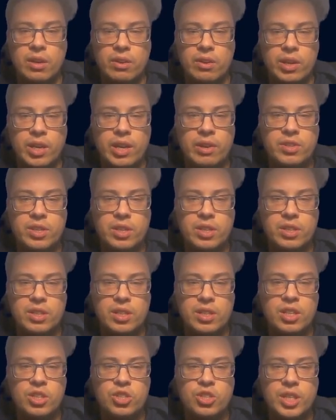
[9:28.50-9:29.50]
After
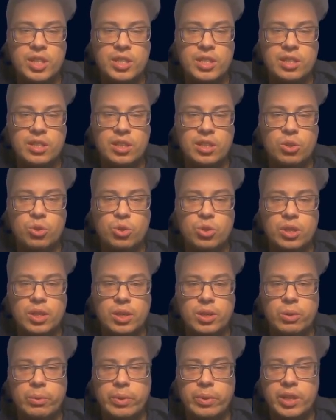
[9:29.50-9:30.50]
each test execution,
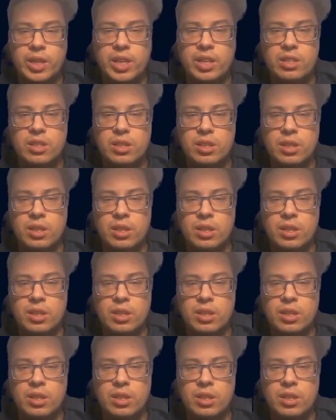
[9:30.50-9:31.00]
you will get